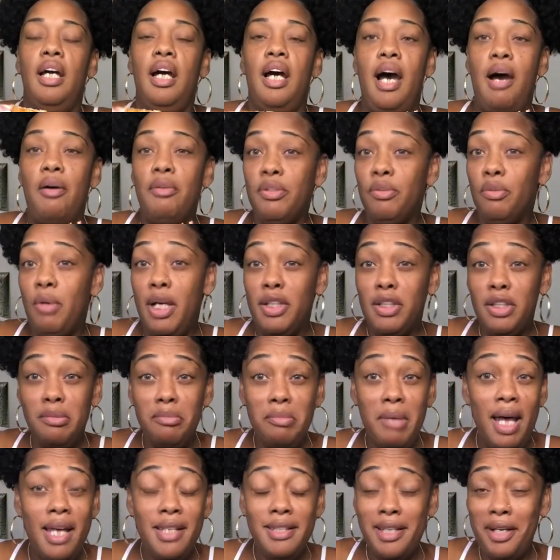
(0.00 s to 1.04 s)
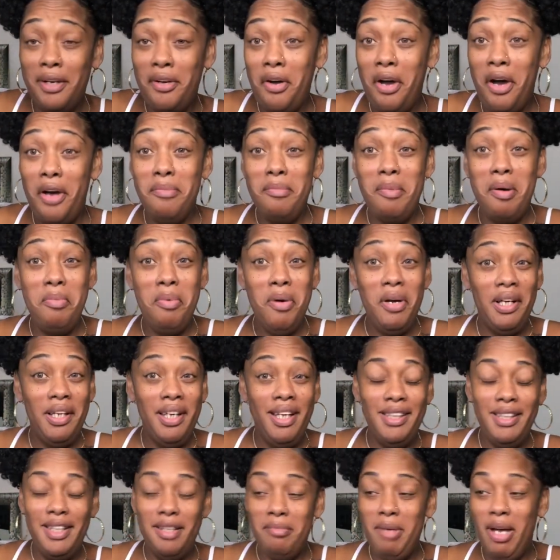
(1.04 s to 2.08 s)
I was watching as I go out in my parking lot
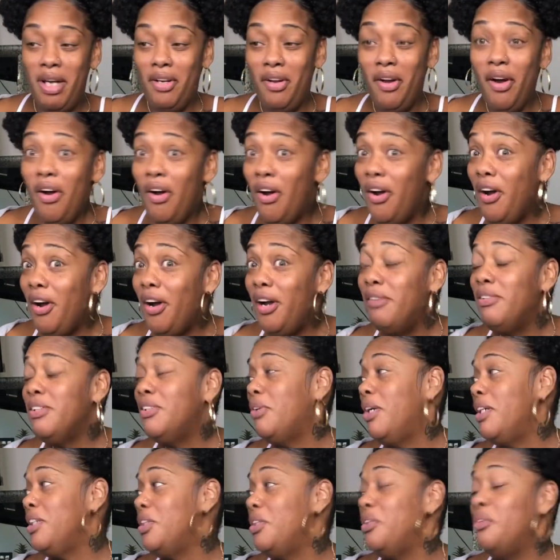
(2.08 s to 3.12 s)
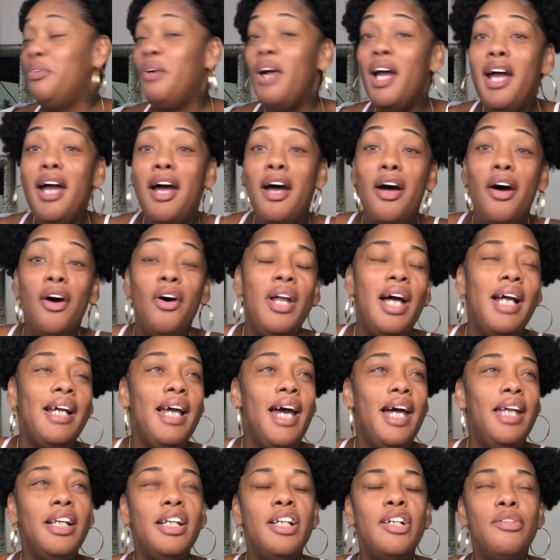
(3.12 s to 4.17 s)
to get in my car. I was watching around. I
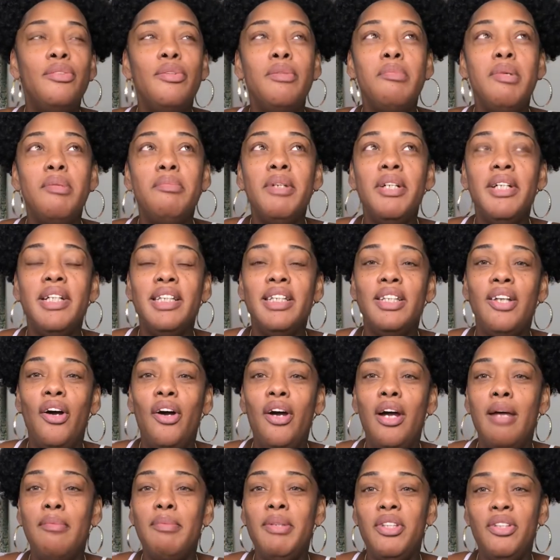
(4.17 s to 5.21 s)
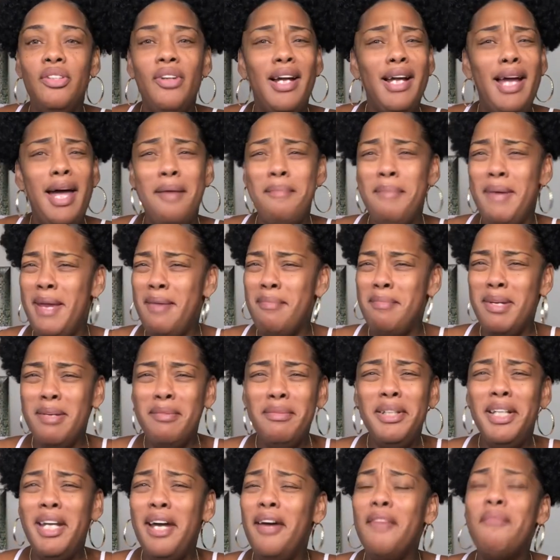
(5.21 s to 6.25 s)
kind of couldn't remember his car, but you know, I got a bad
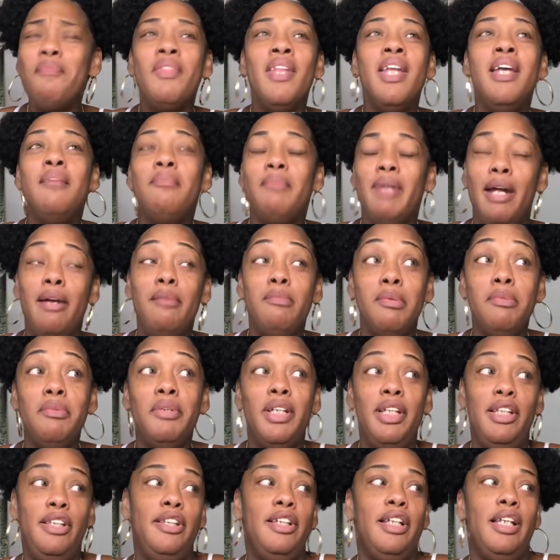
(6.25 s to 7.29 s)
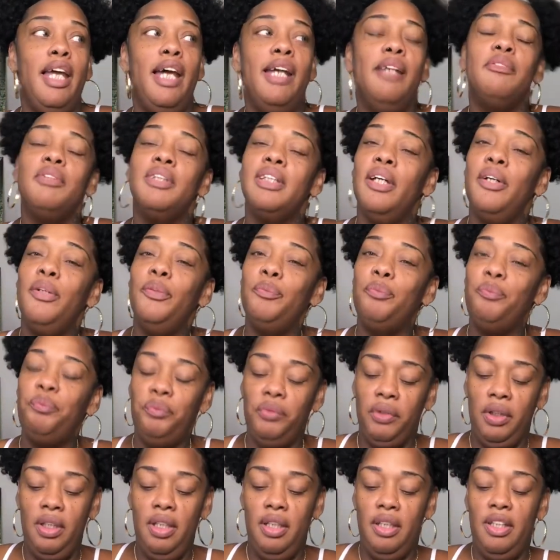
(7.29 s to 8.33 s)
memory, y'all. But I remember what he looked like. So,
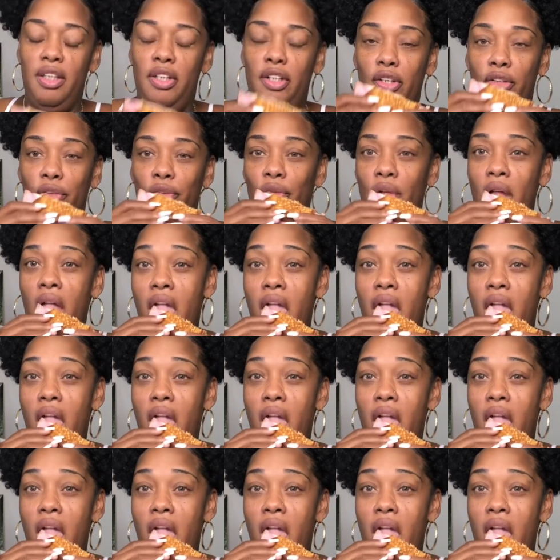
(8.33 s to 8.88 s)
you know,